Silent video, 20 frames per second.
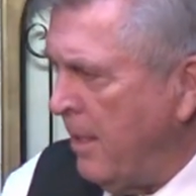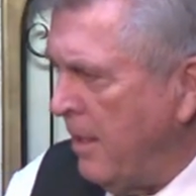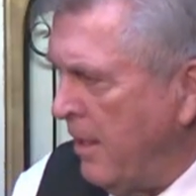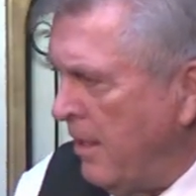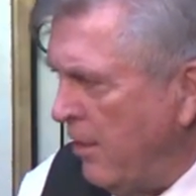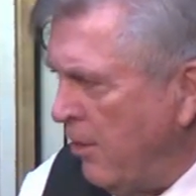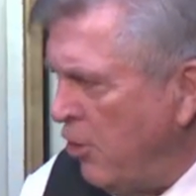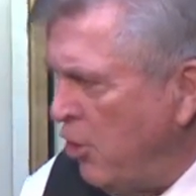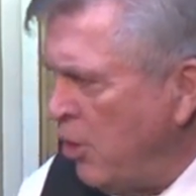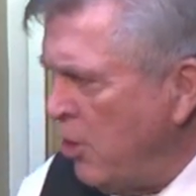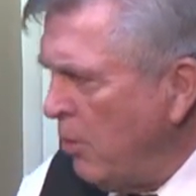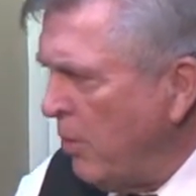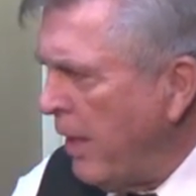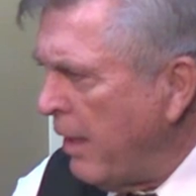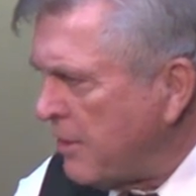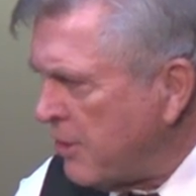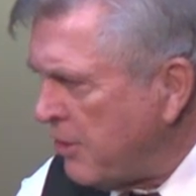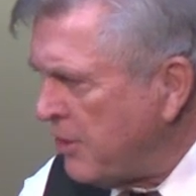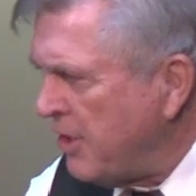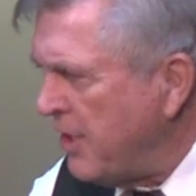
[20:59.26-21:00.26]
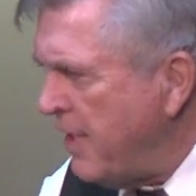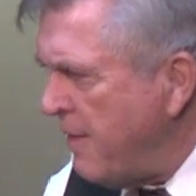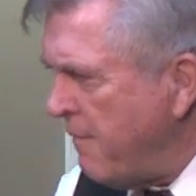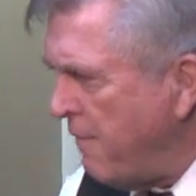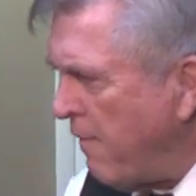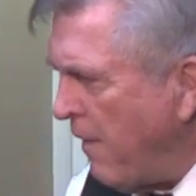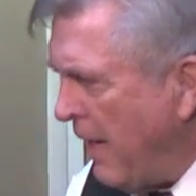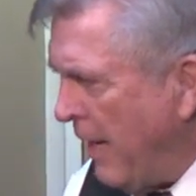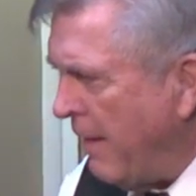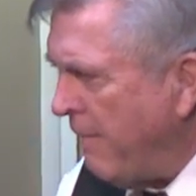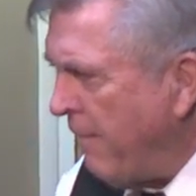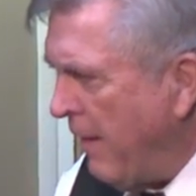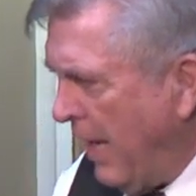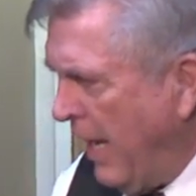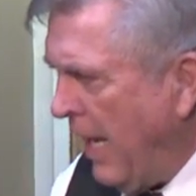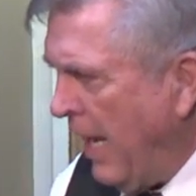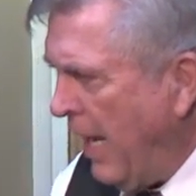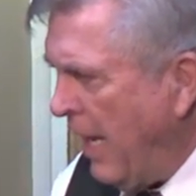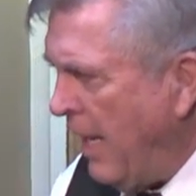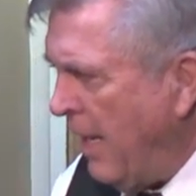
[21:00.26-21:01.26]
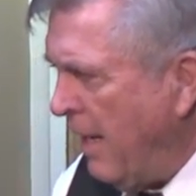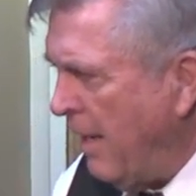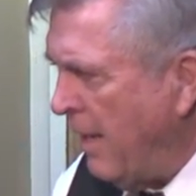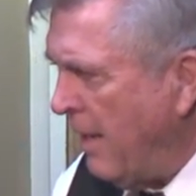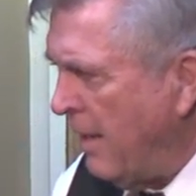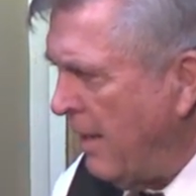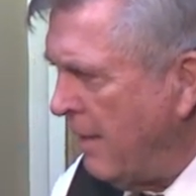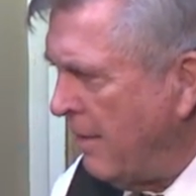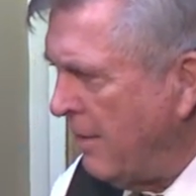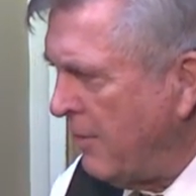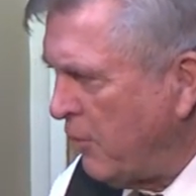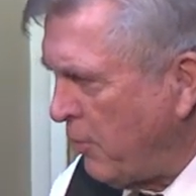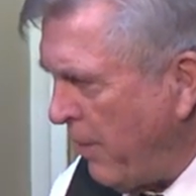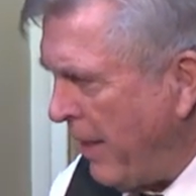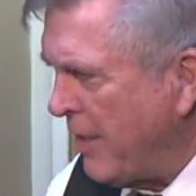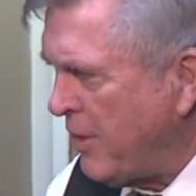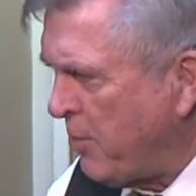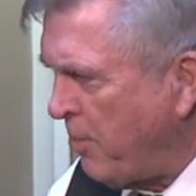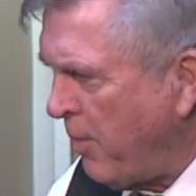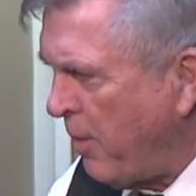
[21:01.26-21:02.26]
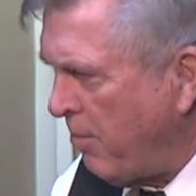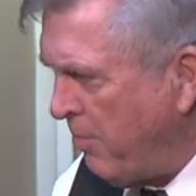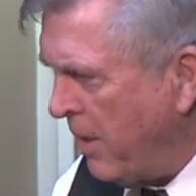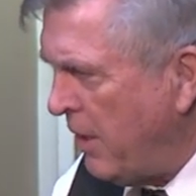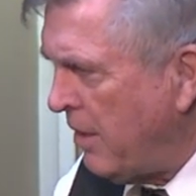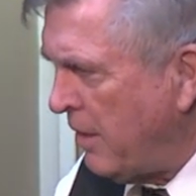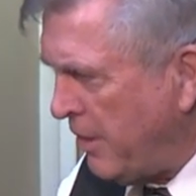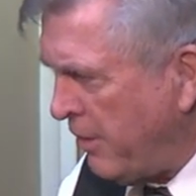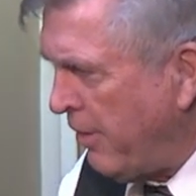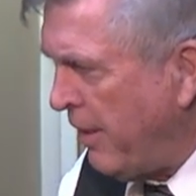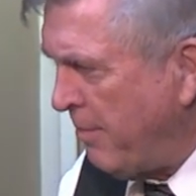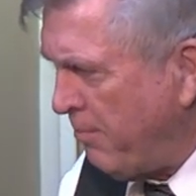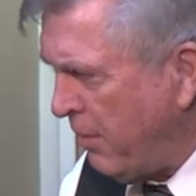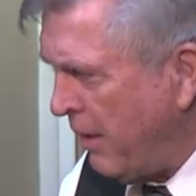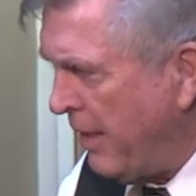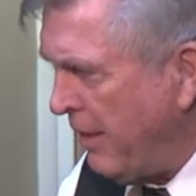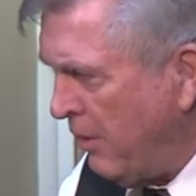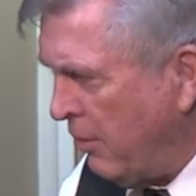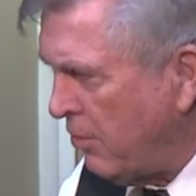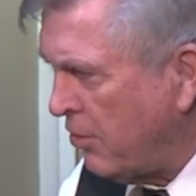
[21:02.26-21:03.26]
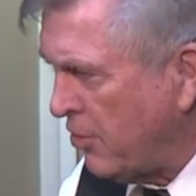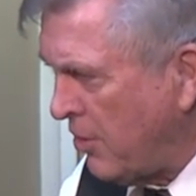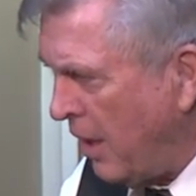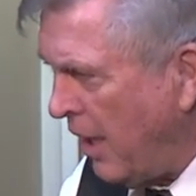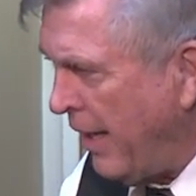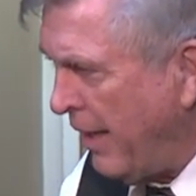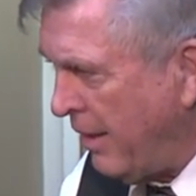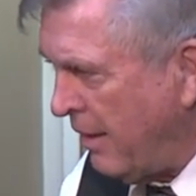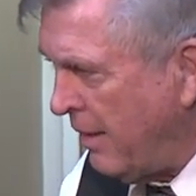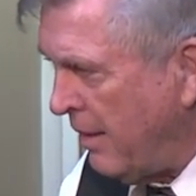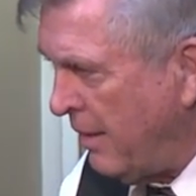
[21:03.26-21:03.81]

Do you know what a C5A transport military plane looks like?